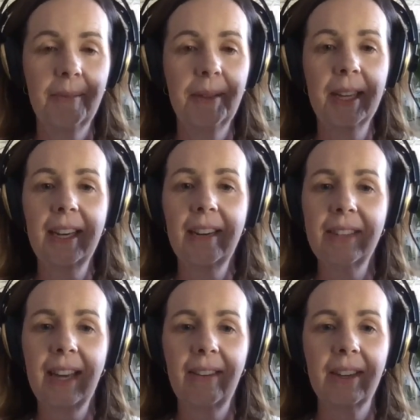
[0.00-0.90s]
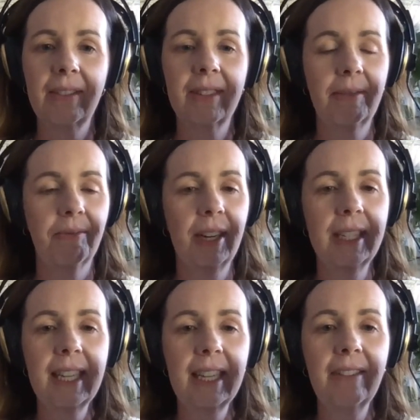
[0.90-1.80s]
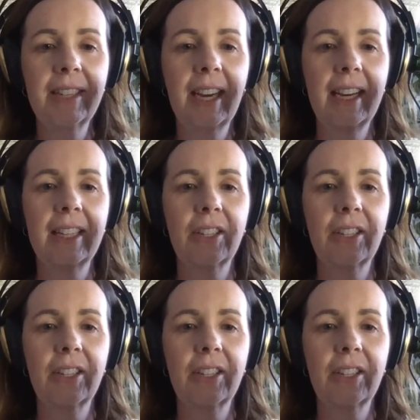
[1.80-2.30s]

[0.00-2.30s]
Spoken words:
I'm lucky enough to have some friends that love to hike.